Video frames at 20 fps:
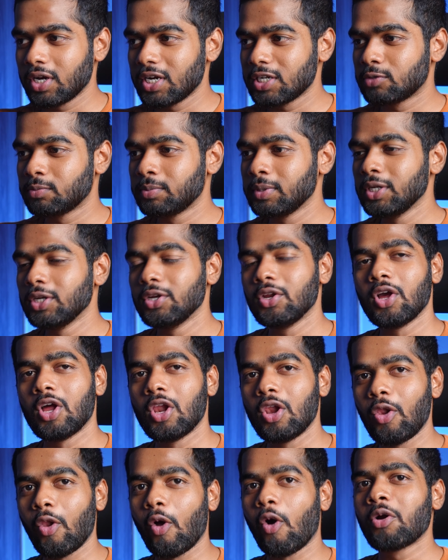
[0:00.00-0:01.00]
It's been a
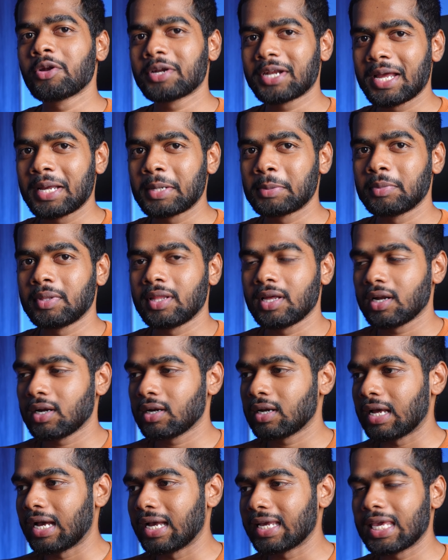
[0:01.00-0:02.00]
long time
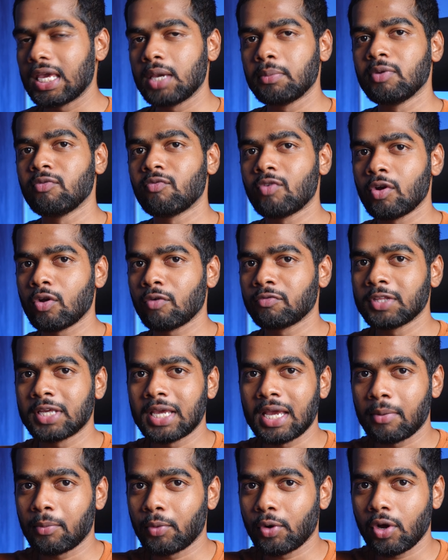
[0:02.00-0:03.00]
that I came in front of the
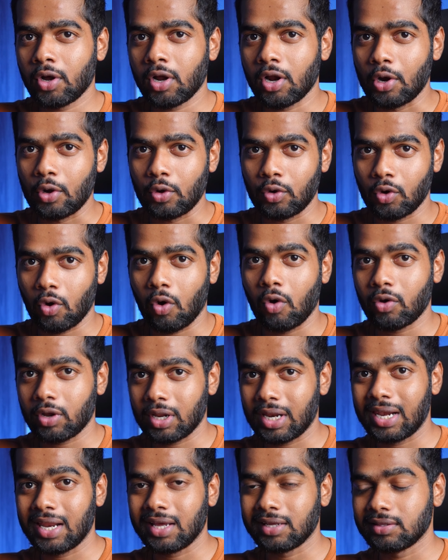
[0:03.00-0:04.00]
camera and talk
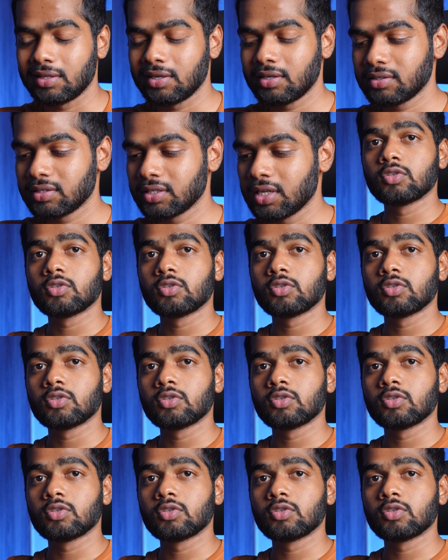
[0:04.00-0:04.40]
like this.